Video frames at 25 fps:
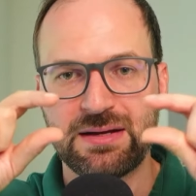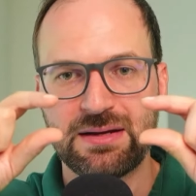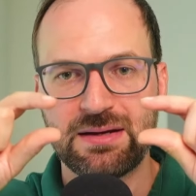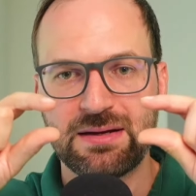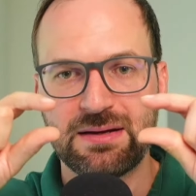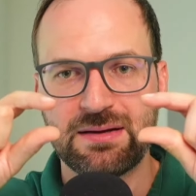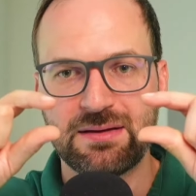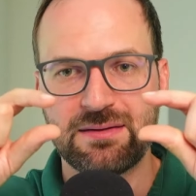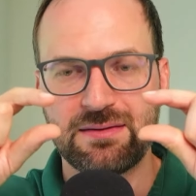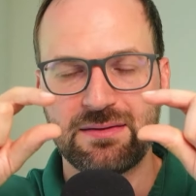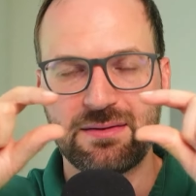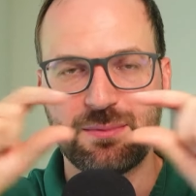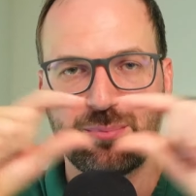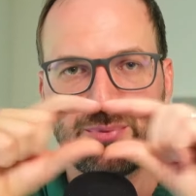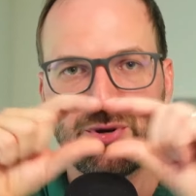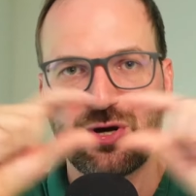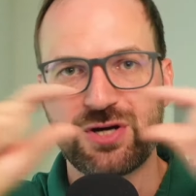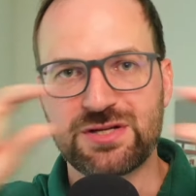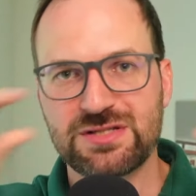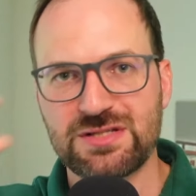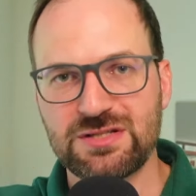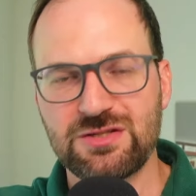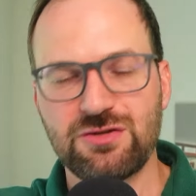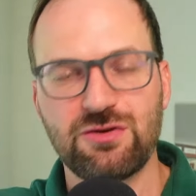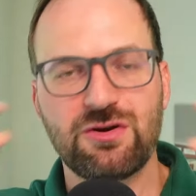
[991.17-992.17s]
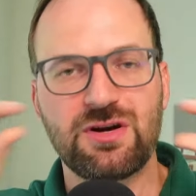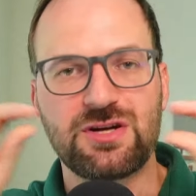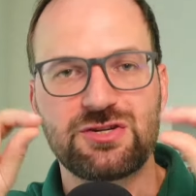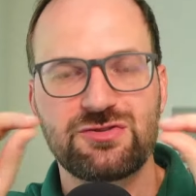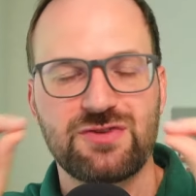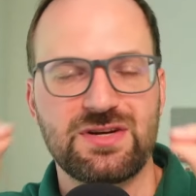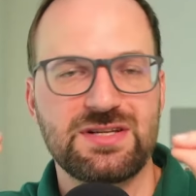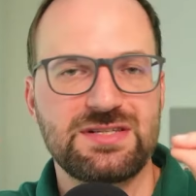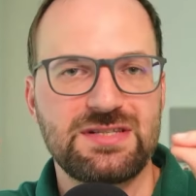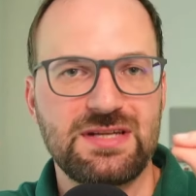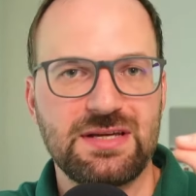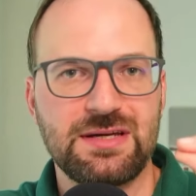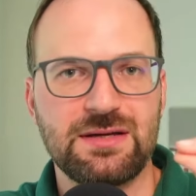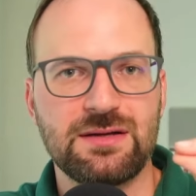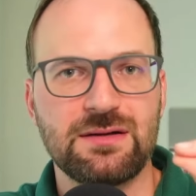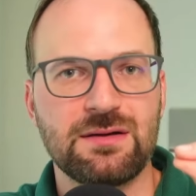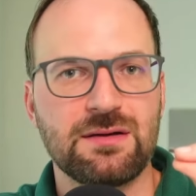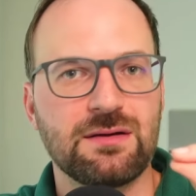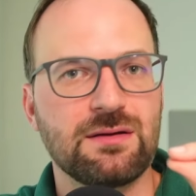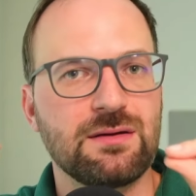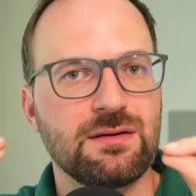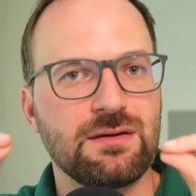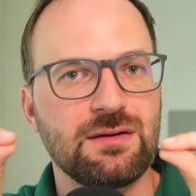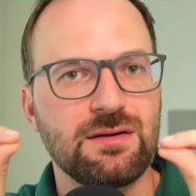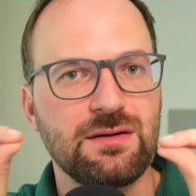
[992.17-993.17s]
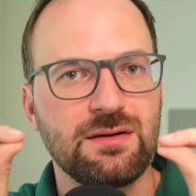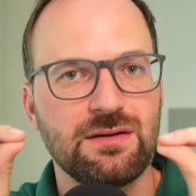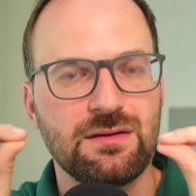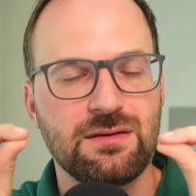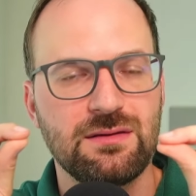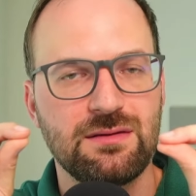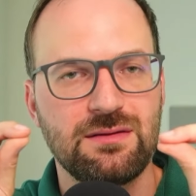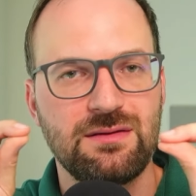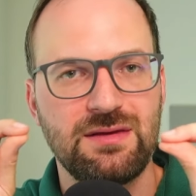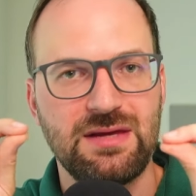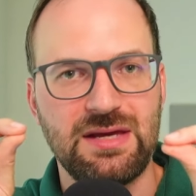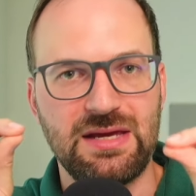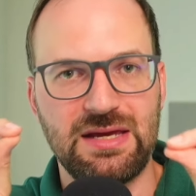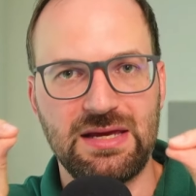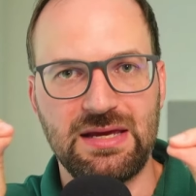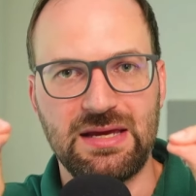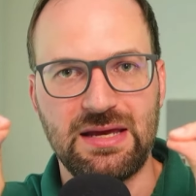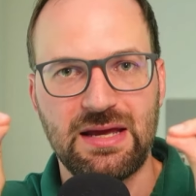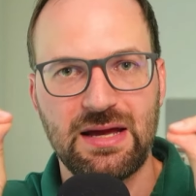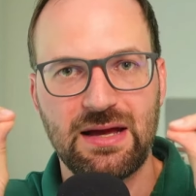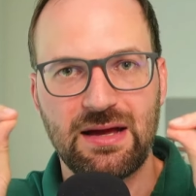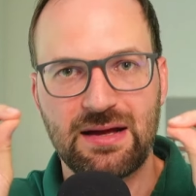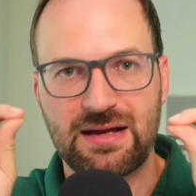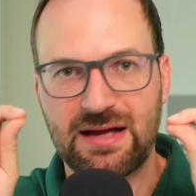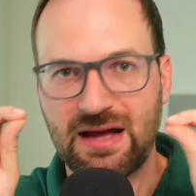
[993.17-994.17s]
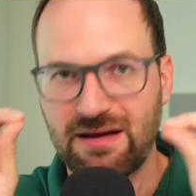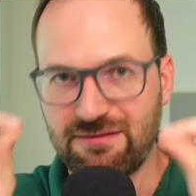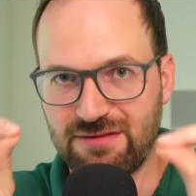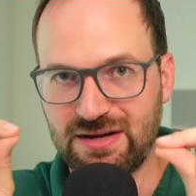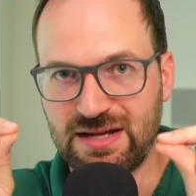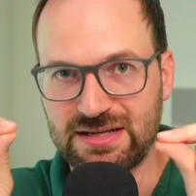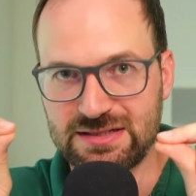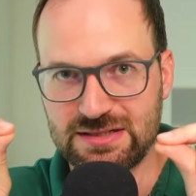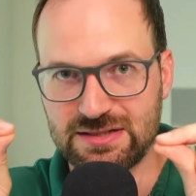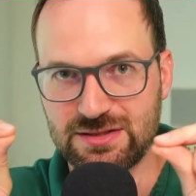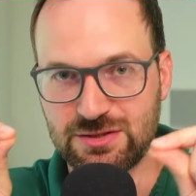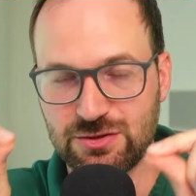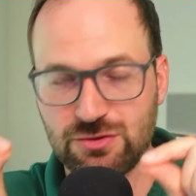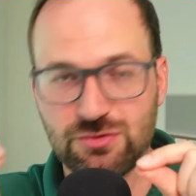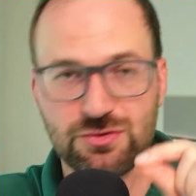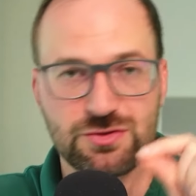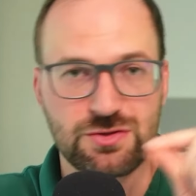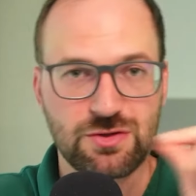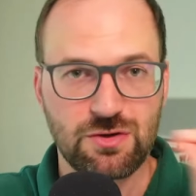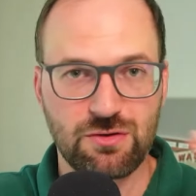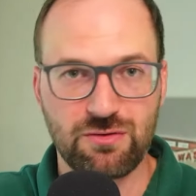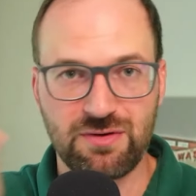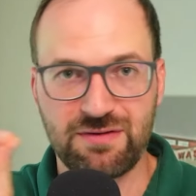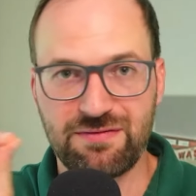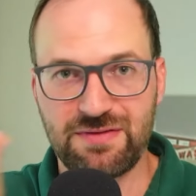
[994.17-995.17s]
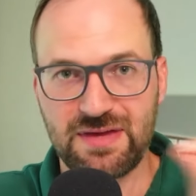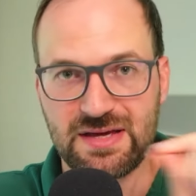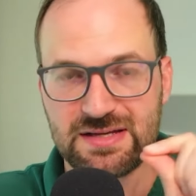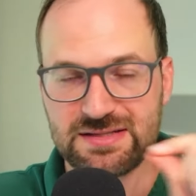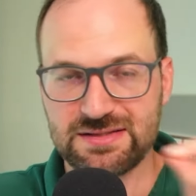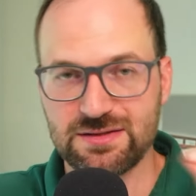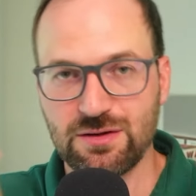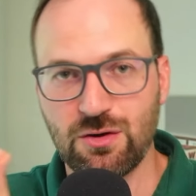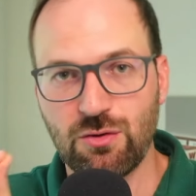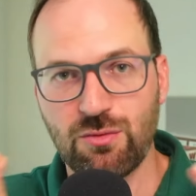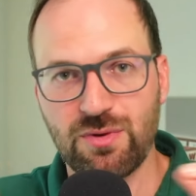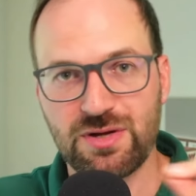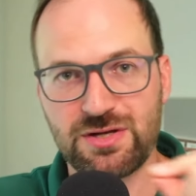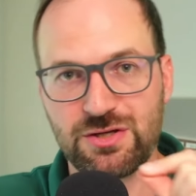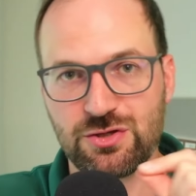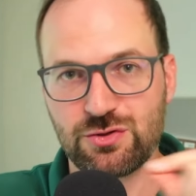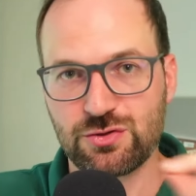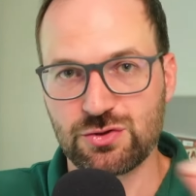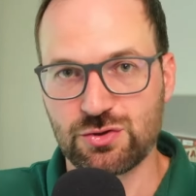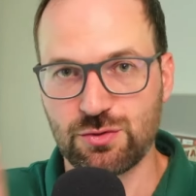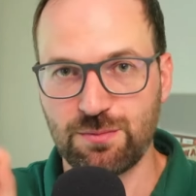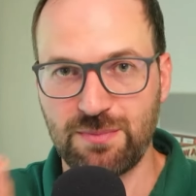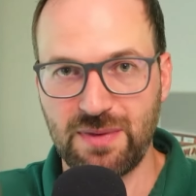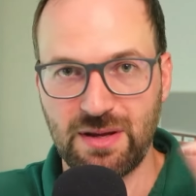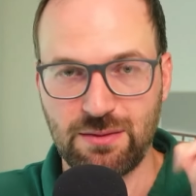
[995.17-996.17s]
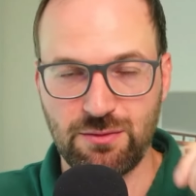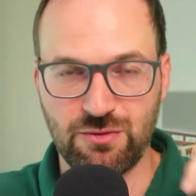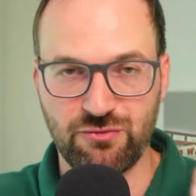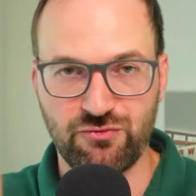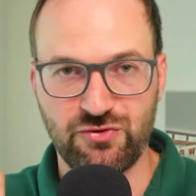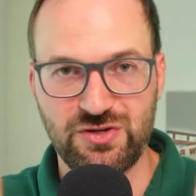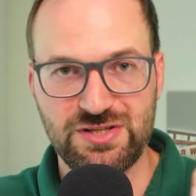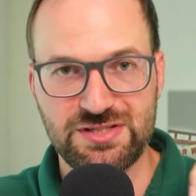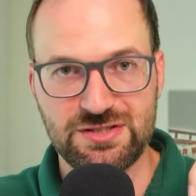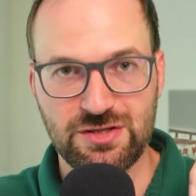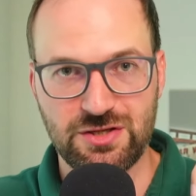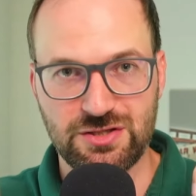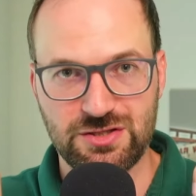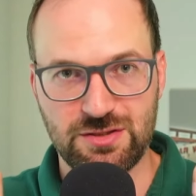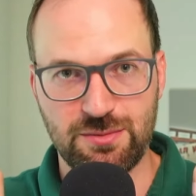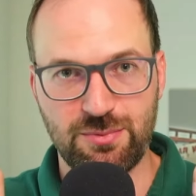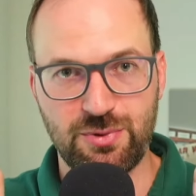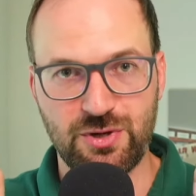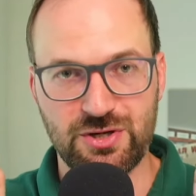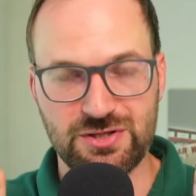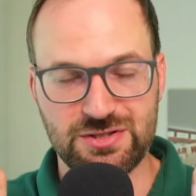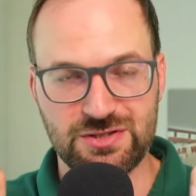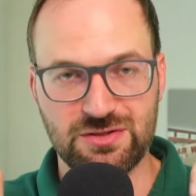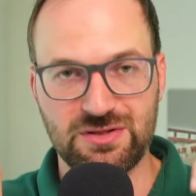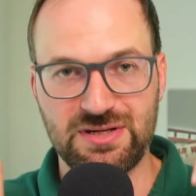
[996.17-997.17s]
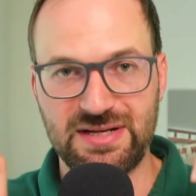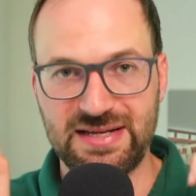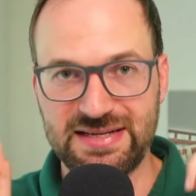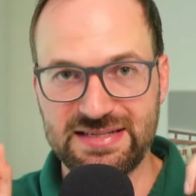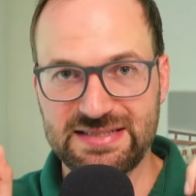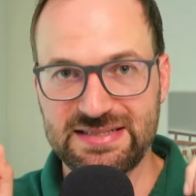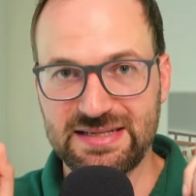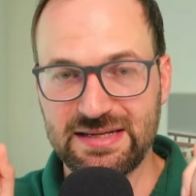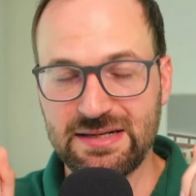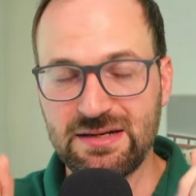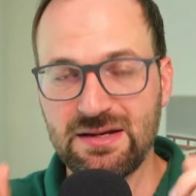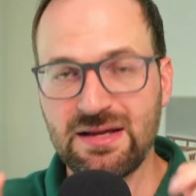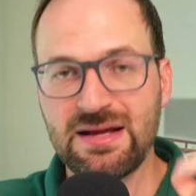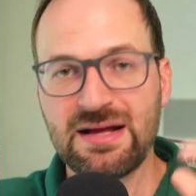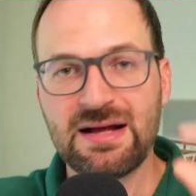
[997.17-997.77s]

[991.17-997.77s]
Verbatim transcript: the person you're addressing the cover letter to. So if there's no one, you should maybe research the person on LinkedIn.